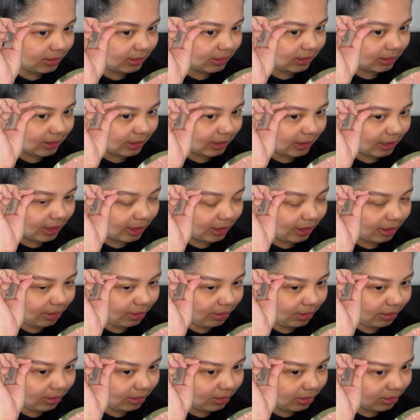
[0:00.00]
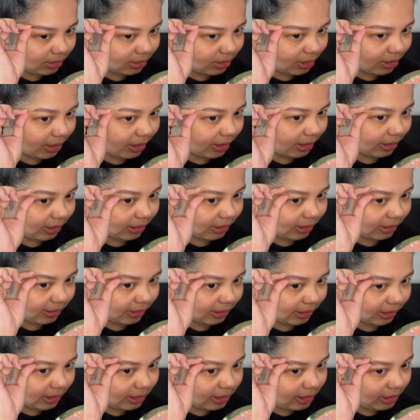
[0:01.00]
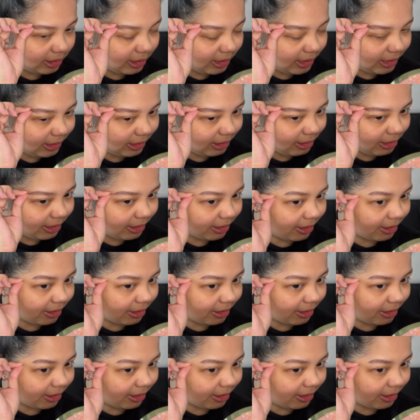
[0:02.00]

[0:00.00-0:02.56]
together so that it cleanly